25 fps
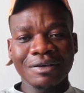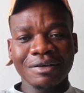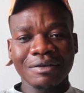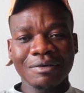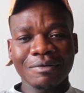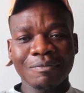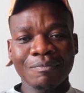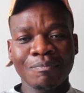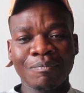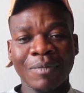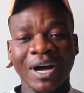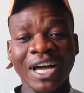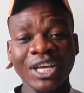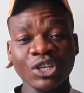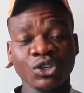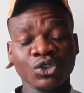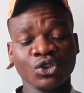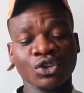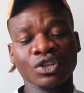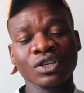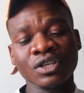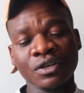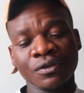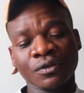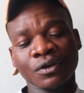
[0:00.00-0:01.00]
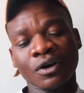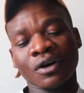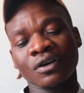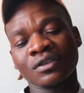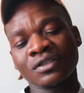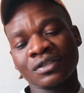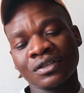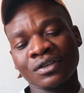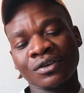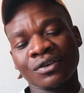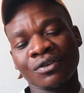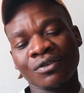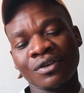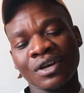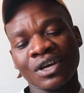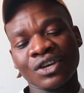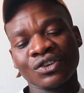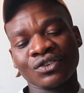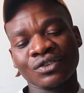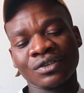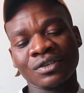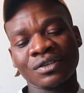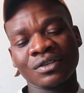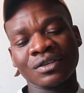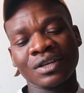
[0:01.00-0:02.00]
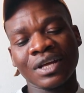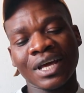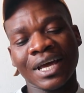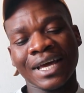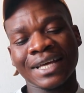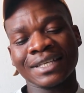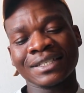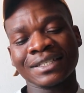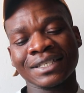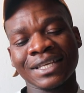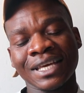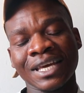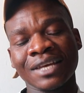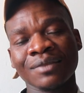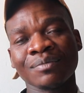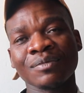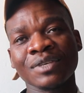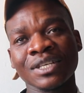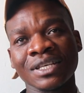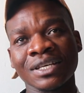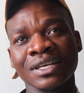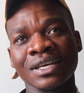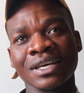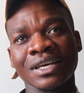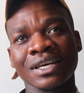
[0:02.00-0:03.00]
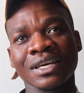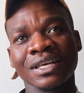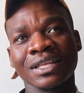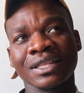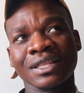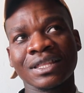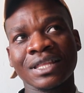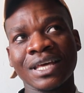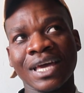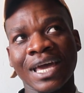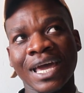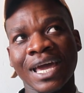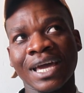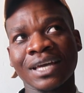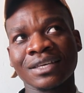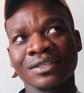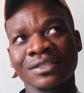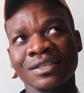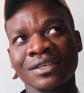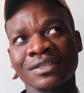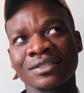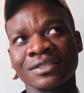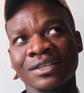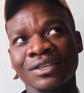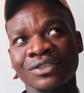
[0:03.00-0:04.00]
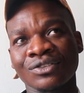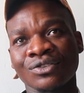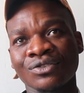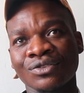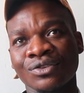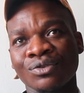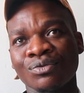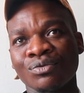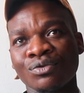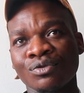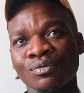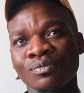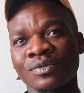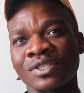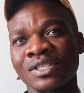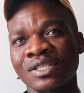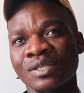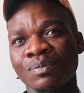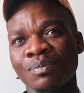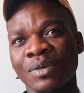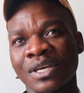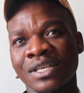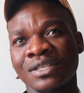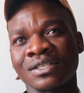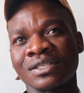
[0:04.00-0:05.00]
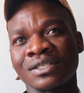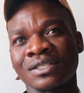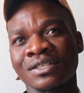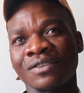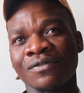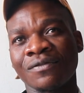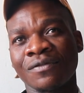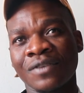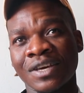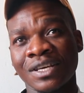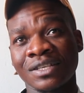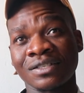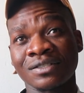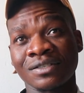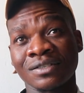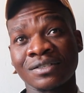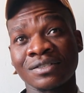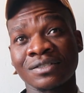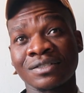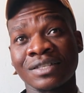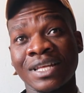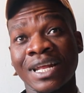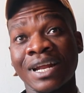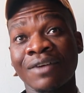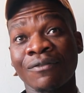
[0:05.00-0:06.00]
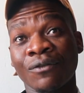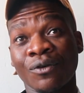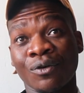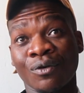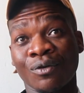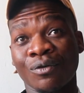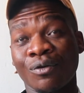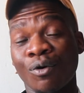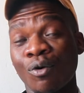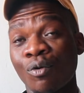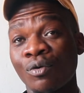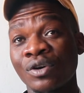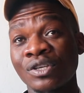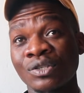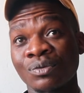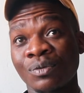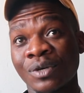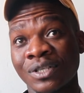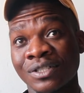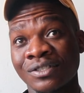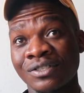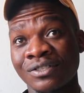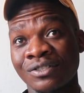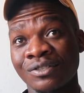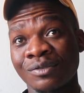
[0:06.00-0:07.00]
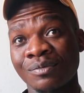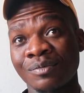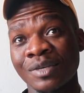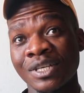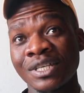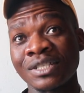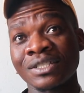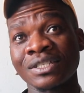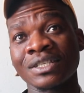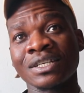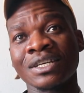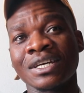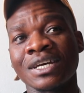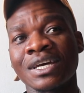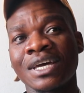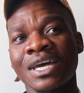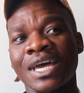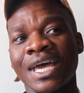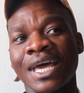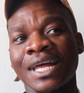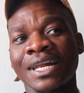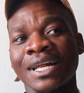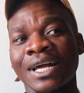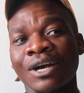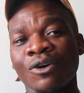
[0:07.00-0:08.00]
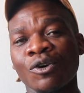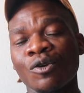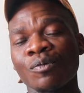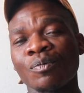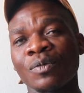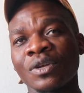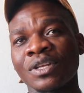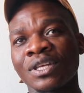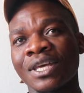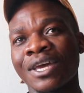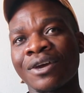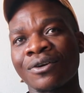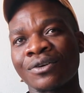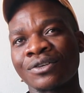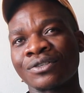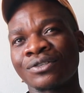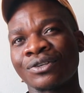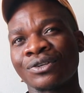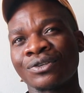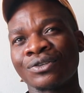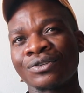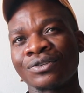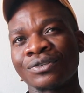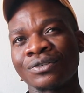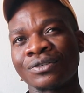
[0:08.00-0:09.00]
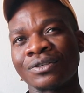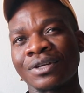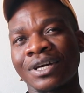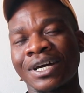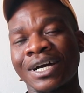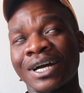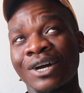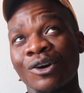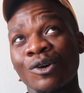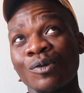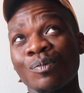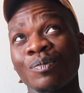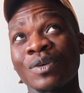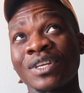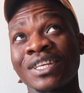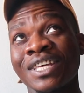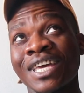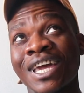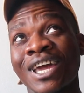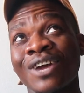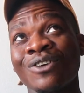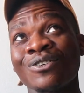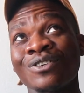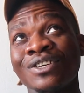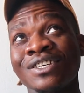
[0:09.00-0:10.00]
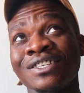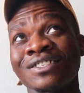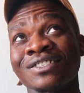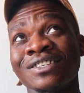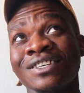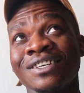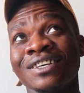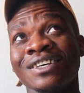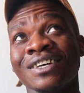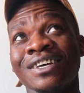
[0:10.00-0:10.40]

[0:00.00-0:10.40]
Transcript: my journey of content creation has gained me the access into the rooms and spaces and faces that I've always wanted to meet, and I hope it carries on. I hope it carries